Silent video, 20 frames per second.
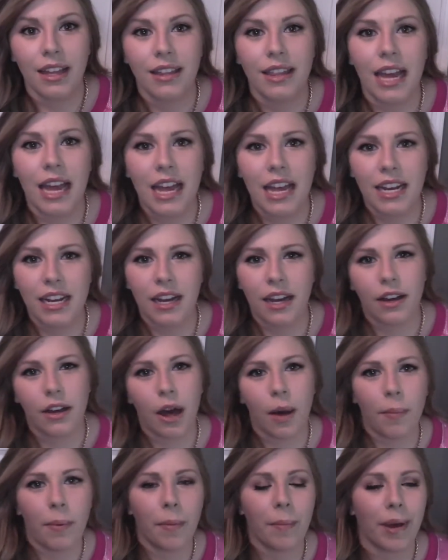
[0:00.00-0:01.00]
Then a
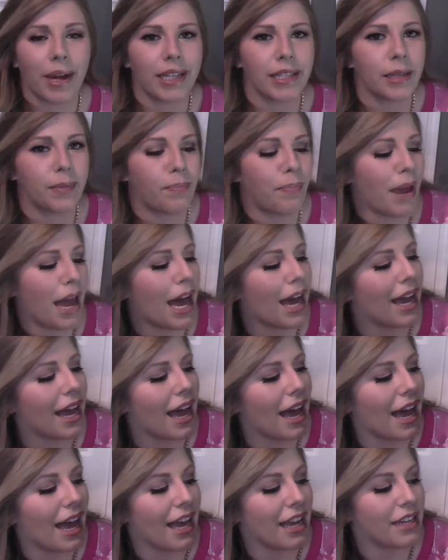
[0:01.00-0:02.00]
couple months back
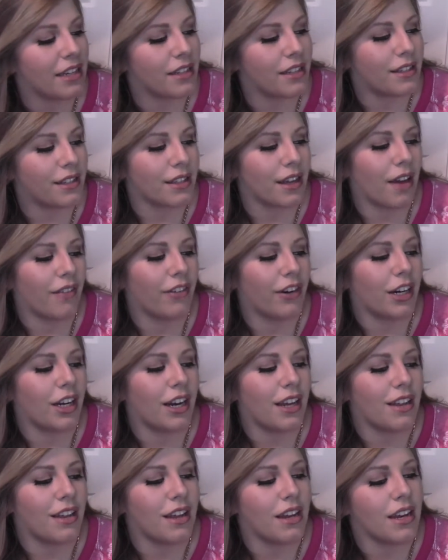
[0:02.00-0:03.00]
I
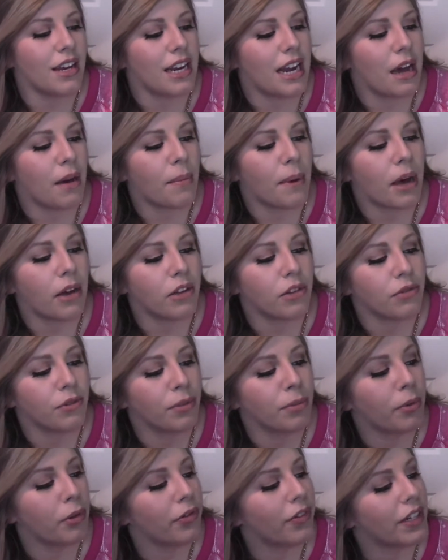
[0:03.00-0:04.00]
discovered the nail polish
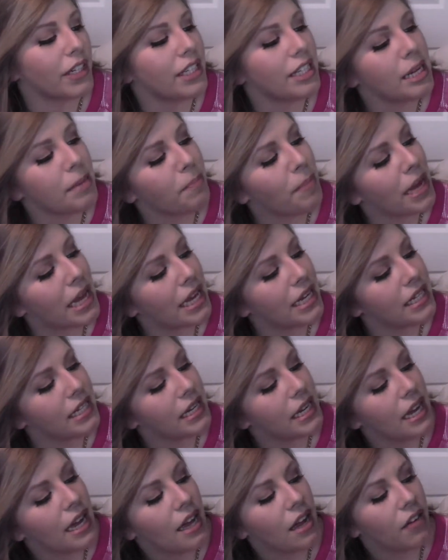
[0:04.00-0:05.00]
remover Dip It
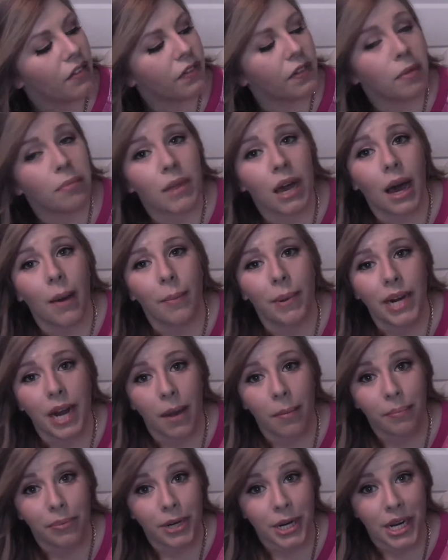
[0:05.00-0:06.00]
from the Up and
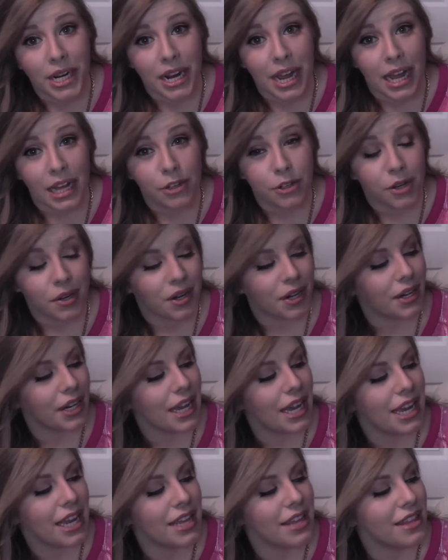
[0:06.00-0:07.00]
Up brand at
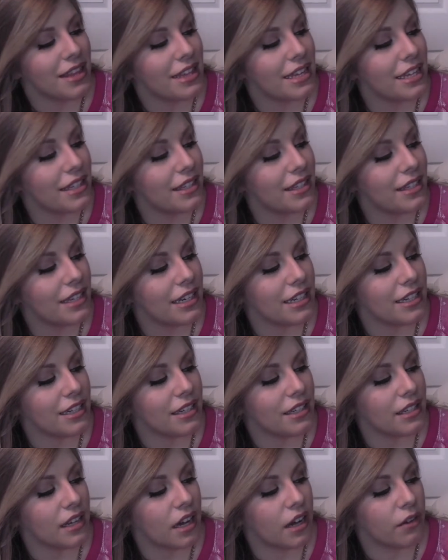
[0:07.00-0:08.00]
Target, and this
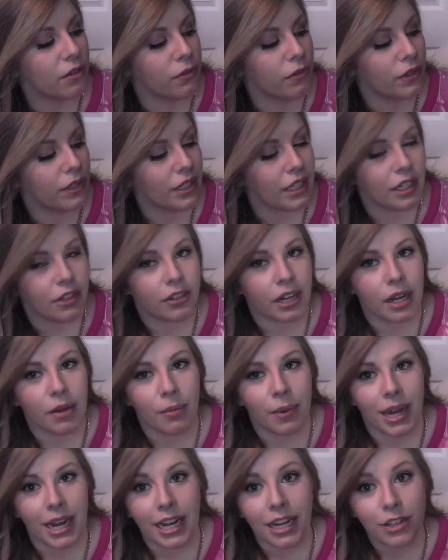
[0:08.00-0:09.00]
is a really great
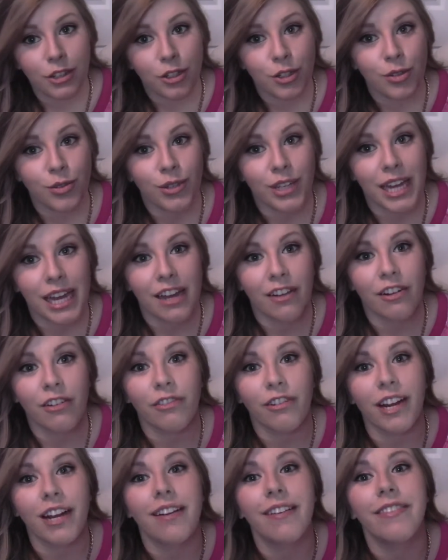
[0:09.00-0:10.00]
way to get
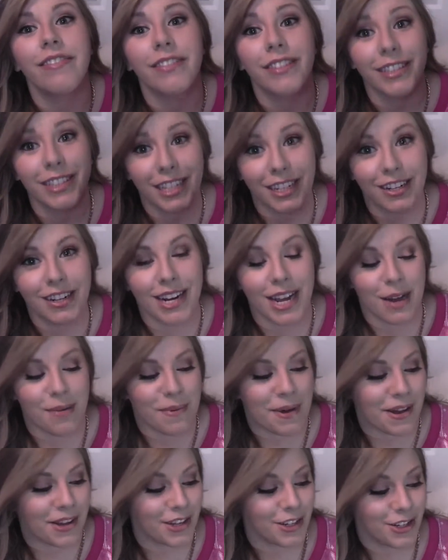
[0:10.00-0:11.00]
rid of glitter nail
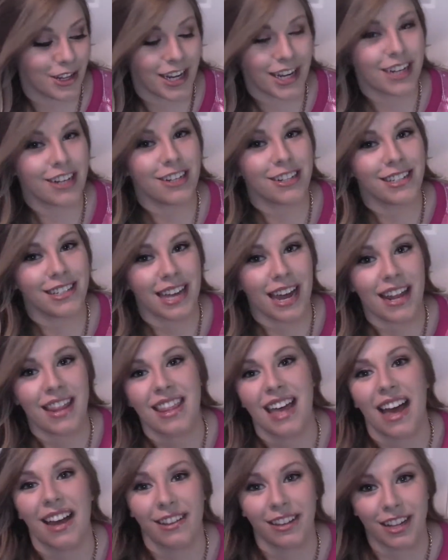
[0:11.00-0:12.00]
polish. Like I just said,
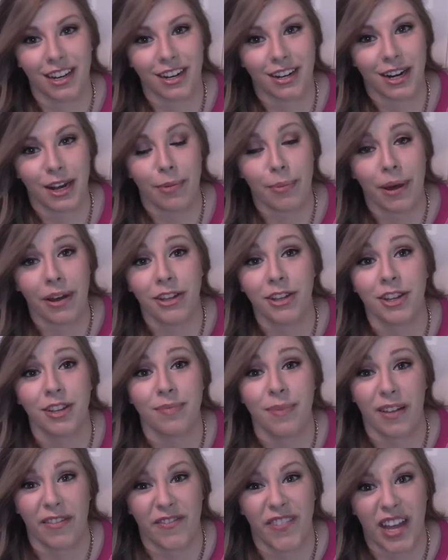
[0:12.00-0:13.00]
that glitter nail polish
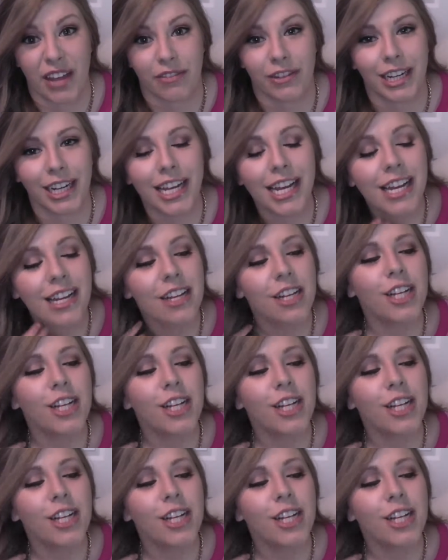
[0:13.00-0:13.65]
is my favorite.